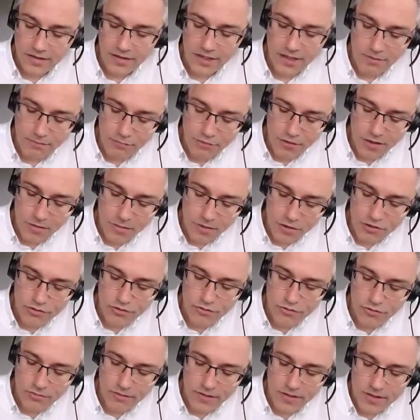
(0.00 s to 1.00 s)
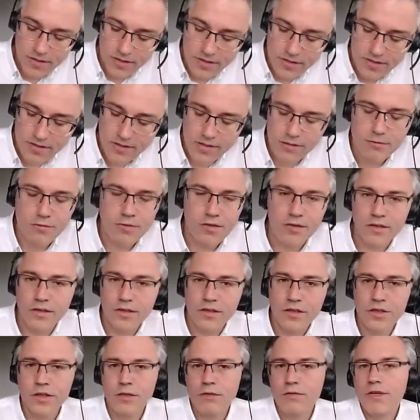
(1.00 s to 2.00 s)
pretty much always
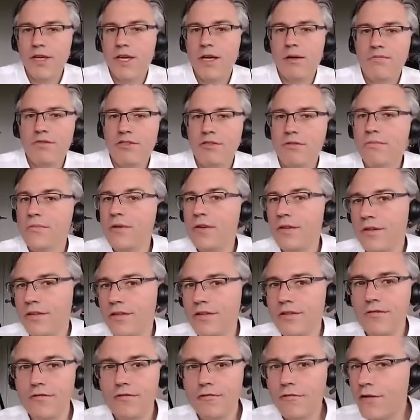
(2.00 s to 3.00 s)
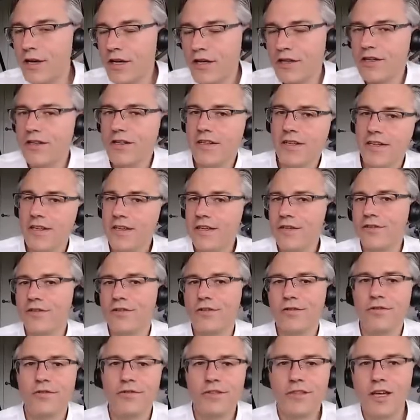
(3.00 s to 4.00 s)
queuing up to buy your freshly
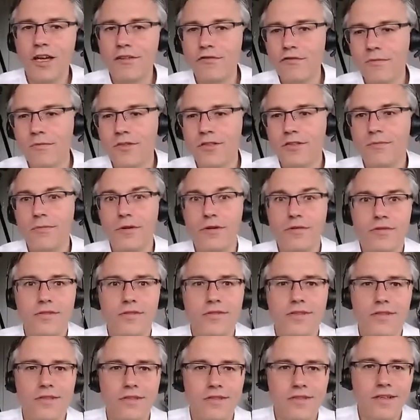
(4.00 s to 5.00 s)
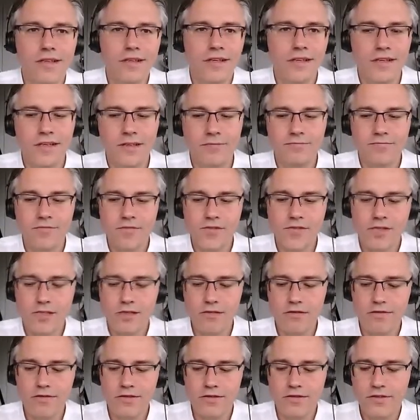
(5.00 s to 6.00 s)
issued government bonds. So
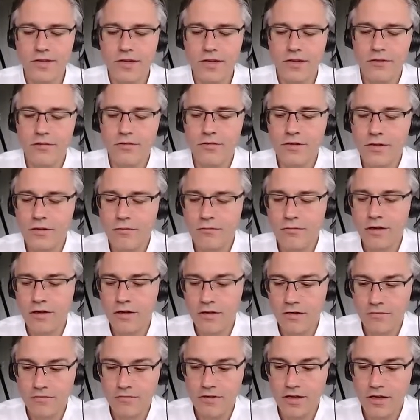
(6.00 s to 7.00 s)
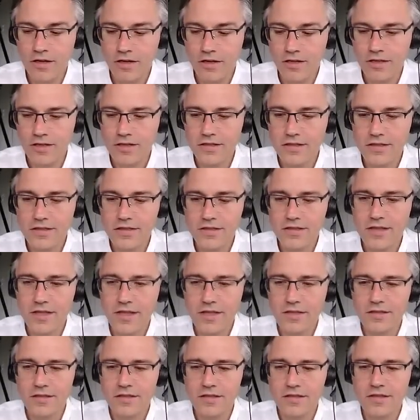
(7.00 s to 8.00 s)
even though you are highly
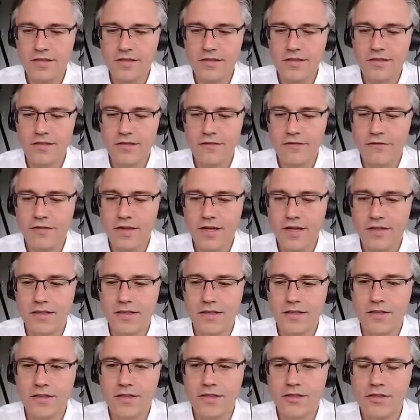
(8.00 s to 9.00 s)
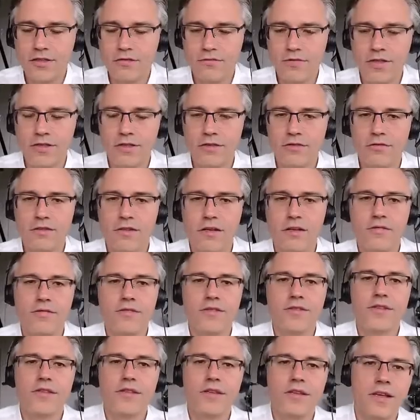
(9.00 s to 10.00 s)
indebted, the fact that they treat your
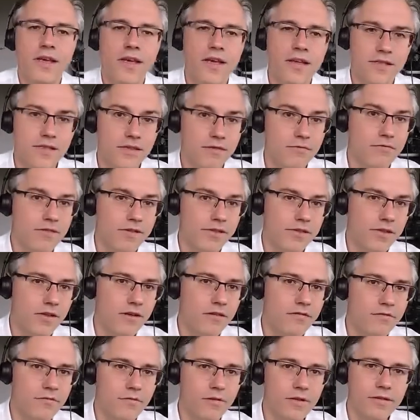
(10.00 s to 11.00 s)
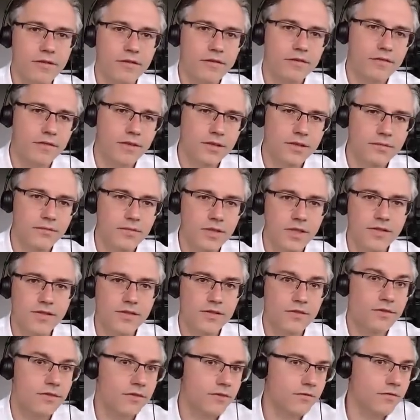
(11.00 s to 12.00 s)
currency as a reserve one means
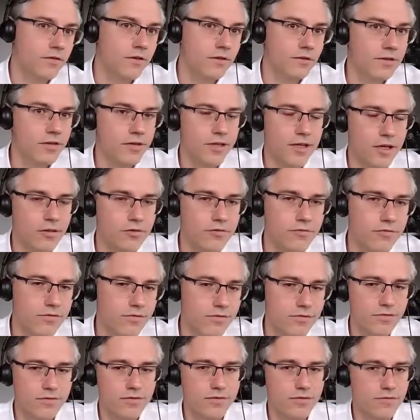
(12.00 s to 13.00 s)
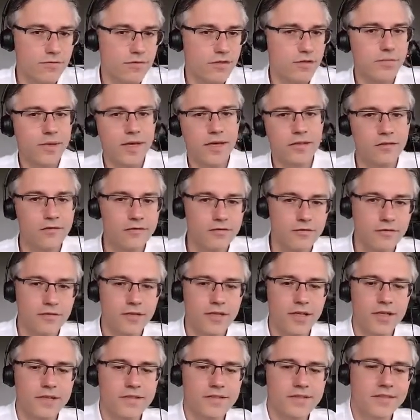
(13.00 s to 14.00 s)
you've got a natural source of demand for
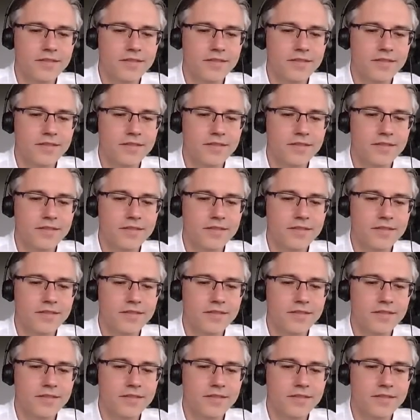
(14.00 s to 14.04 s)
that